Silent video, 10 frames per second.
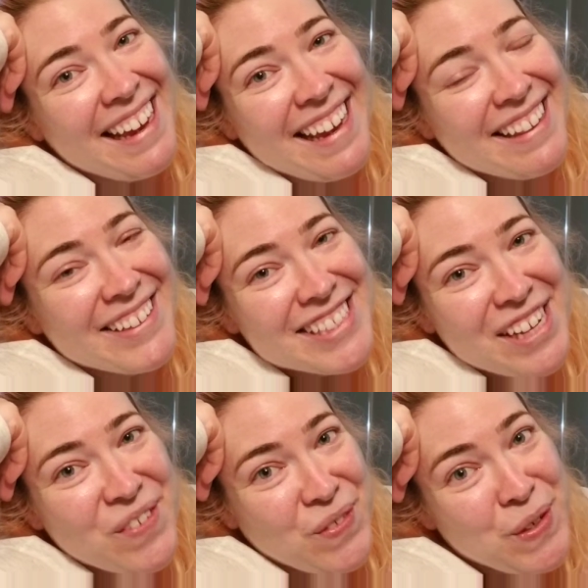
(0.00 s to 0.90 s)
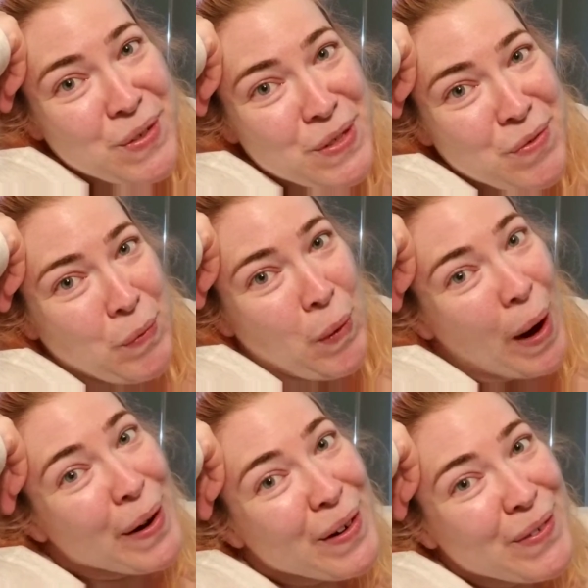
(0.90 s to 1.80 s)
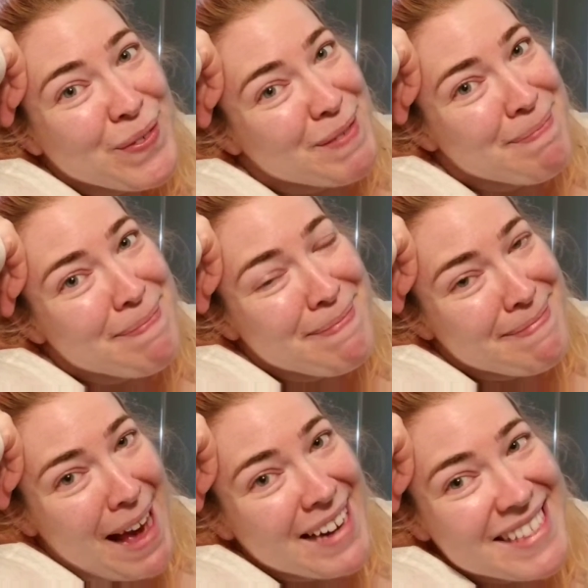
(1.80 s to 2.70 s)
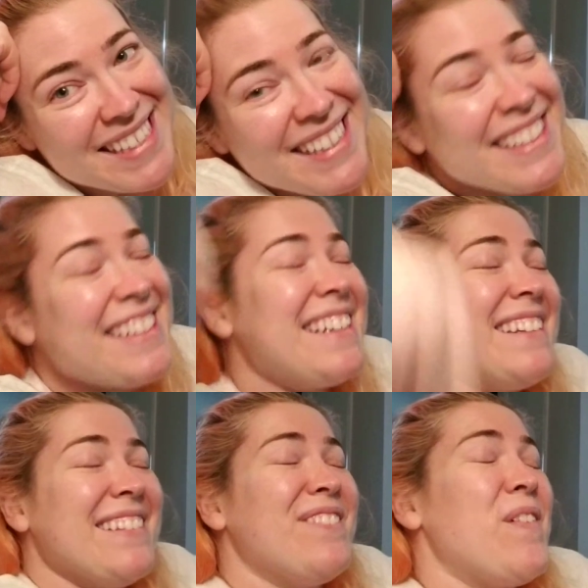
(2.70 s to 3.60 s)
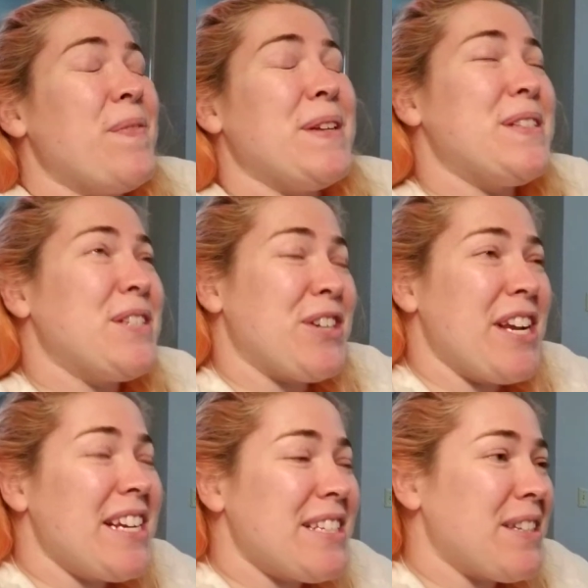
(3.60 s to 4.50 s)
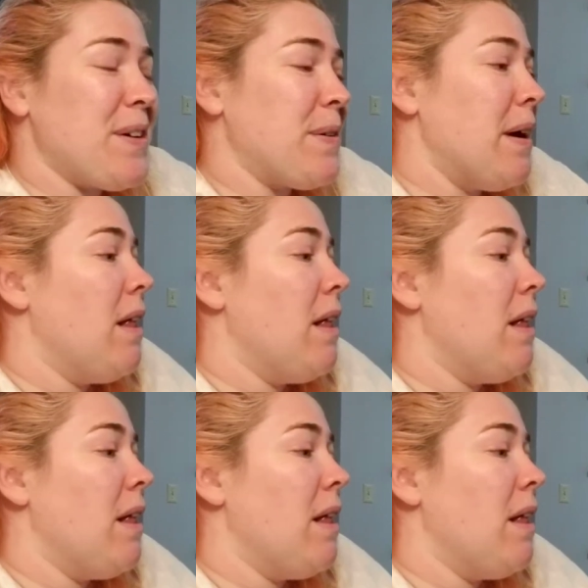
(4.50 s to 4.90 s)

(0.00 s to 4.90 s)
and there's like views of water from Madison from the street, so